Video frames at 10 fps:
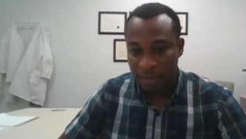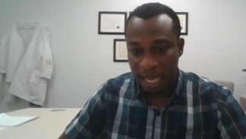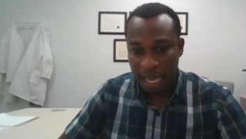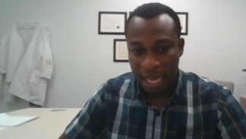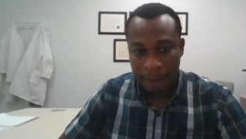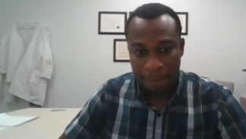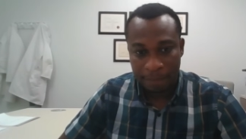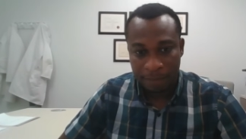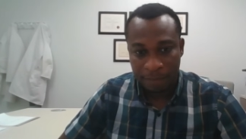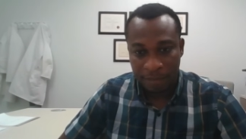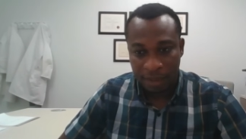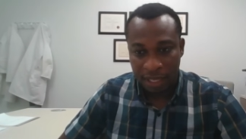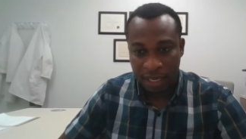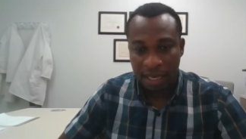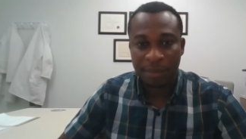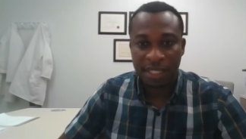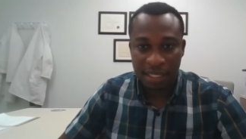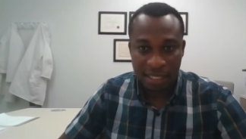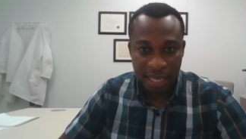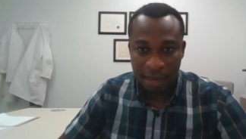um, the
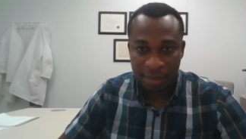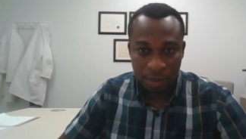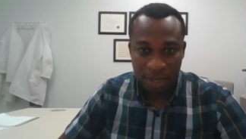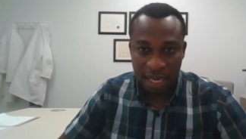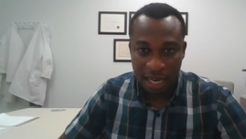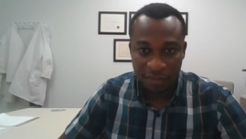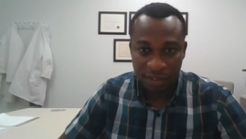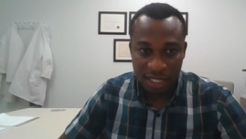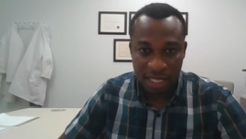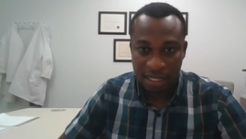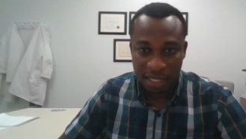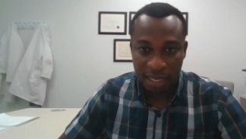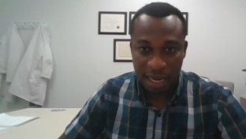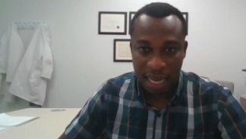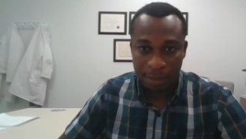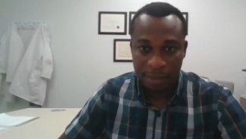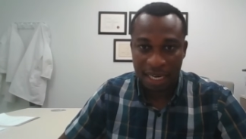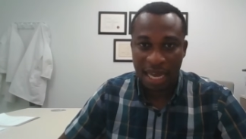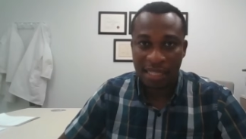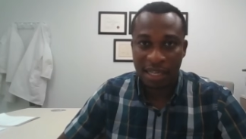limited time that we had for testing in the lab and
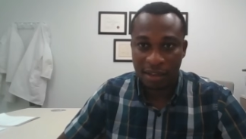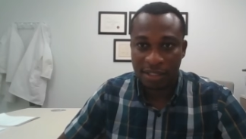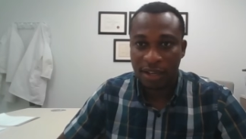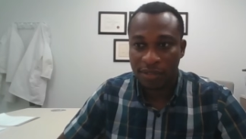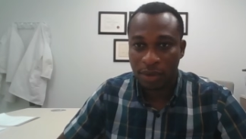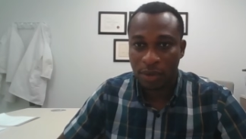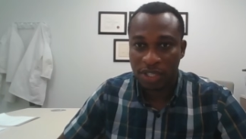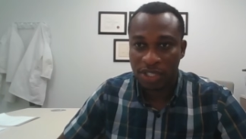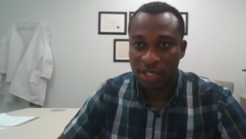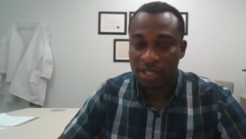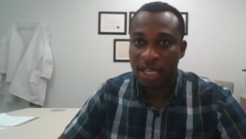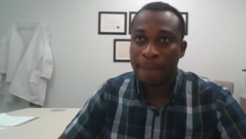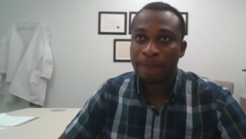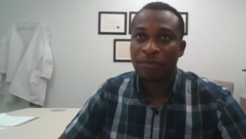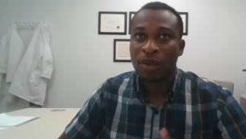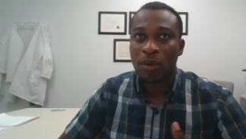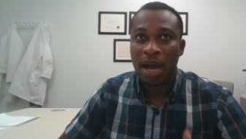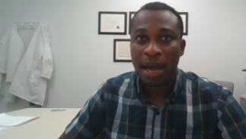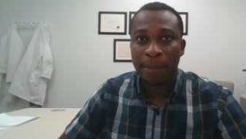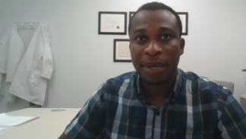ask ourselves the questions, what
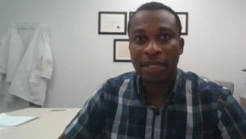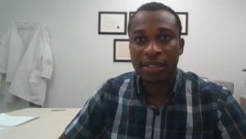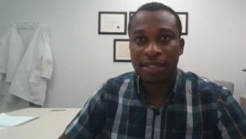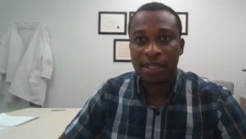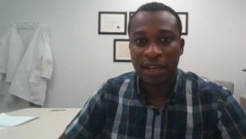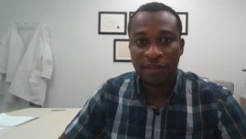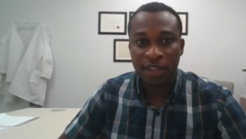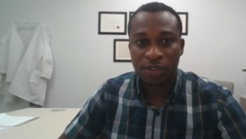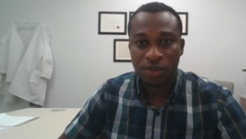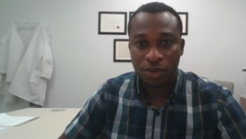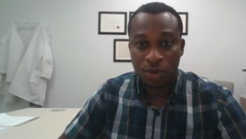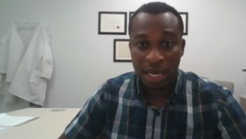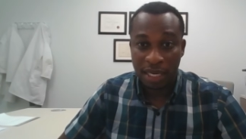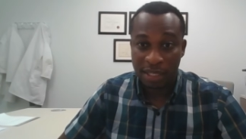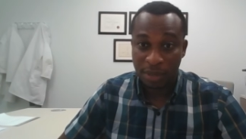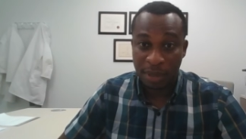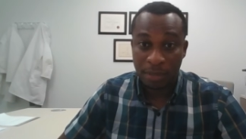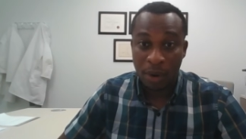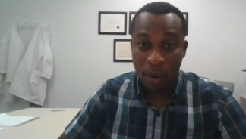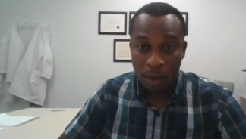happens if this grew a little bit
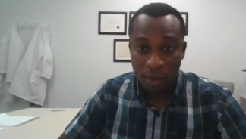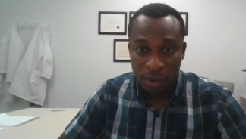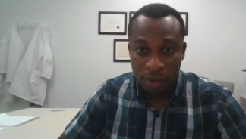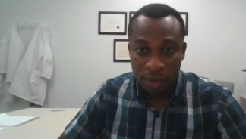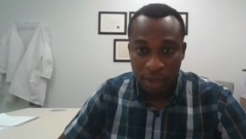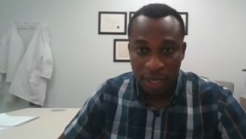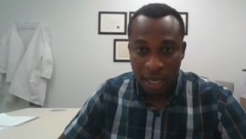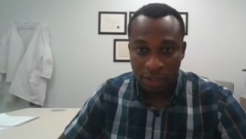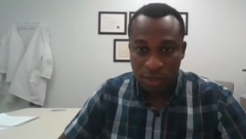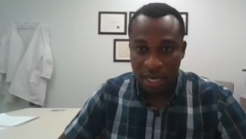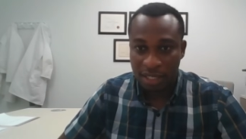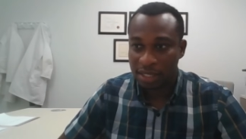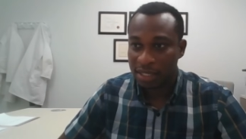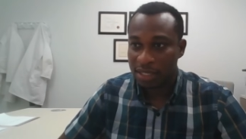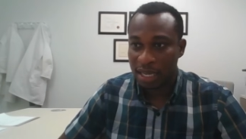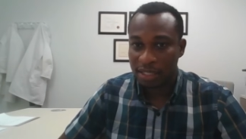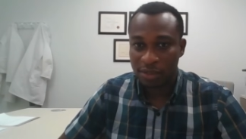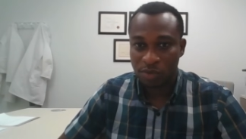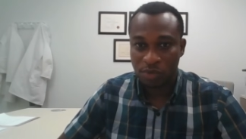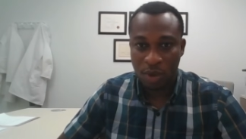more? And so that's
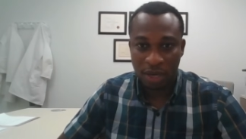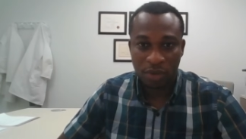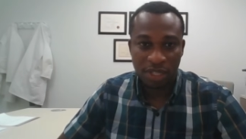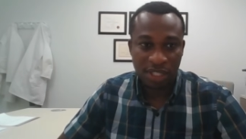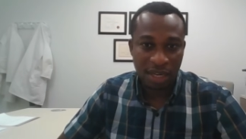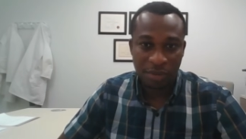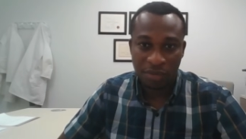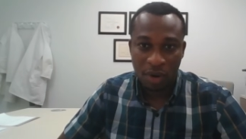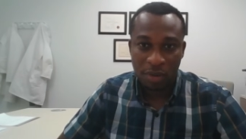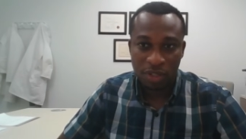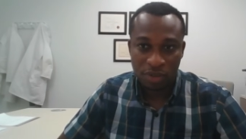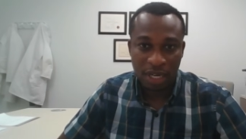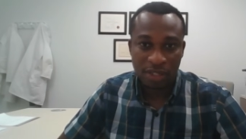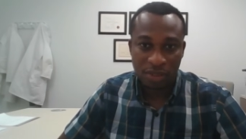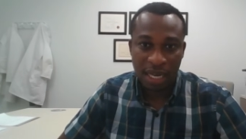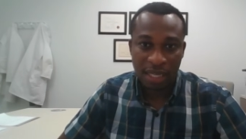that's one question that we've always tried to